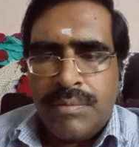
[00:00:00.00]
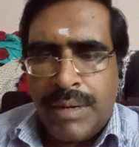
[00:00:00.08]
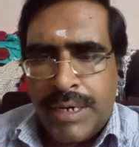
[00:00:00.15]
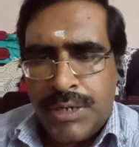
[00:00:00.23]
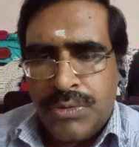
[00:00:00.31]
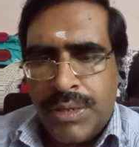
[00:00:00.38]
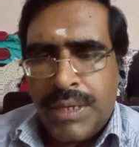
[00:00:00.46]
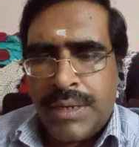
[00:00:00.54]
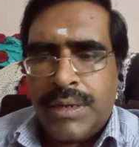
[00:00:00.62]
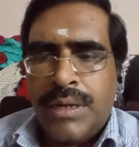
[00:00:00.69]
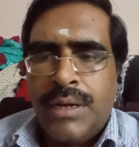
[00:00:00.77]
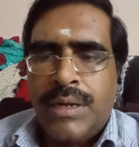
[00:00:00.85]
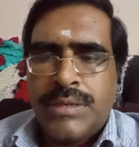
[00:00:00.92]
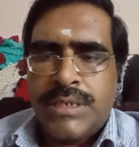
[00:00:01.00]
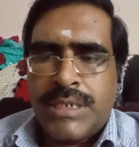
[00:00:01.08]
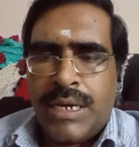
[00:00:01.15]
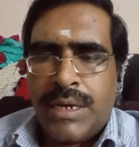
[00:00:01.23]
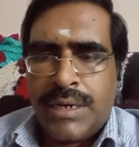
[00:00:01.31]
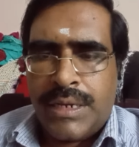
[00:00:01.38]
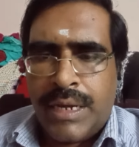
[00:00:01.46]
by doing
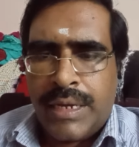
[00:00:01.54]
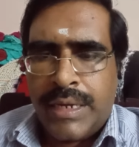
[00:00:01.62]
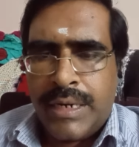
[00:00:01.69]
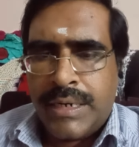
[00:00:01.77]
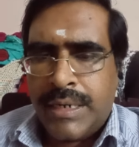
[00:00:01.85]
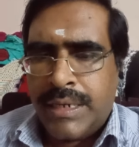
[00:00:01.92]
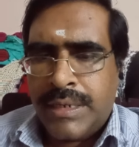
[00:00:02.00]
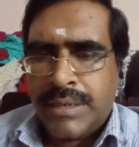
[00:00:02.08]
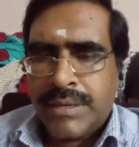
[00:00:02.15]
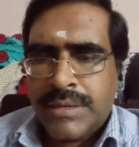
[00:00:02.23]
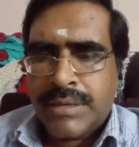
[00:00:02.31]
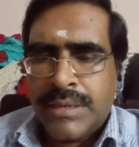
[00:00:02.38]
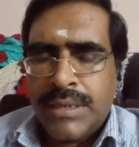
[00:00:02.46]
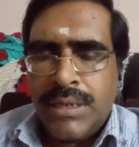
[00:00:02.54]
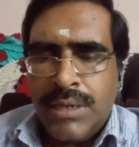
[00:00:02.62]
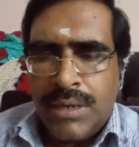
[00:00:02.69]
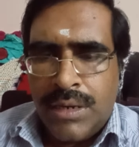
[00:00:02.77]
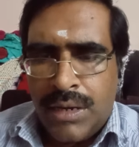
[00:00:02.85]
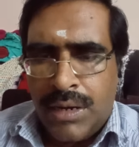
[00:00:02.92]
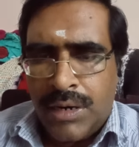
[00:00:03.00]
GRE, IELTS,
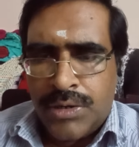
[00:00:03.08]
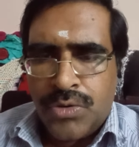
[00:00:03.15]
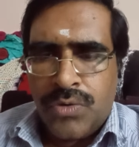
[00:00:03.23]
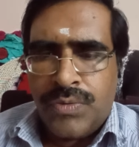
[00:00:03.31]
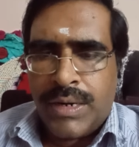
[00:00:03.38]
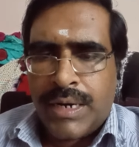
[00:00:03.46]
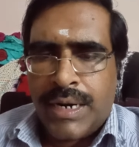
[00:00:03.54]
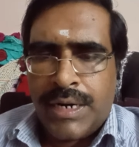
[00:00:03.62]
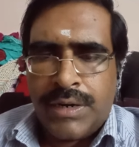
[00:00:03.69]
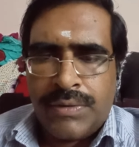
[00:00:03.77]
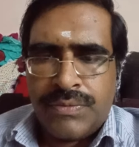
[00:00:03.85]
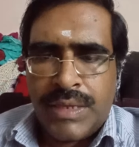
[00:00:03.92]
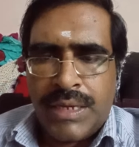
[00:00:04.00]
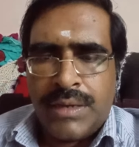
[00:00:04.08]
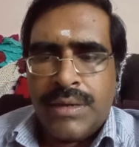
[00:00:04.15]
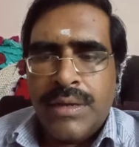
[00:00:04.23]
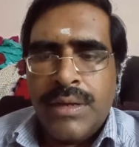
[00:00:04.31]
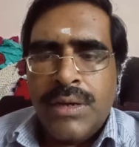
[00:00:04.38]
TOEFL kind of thing.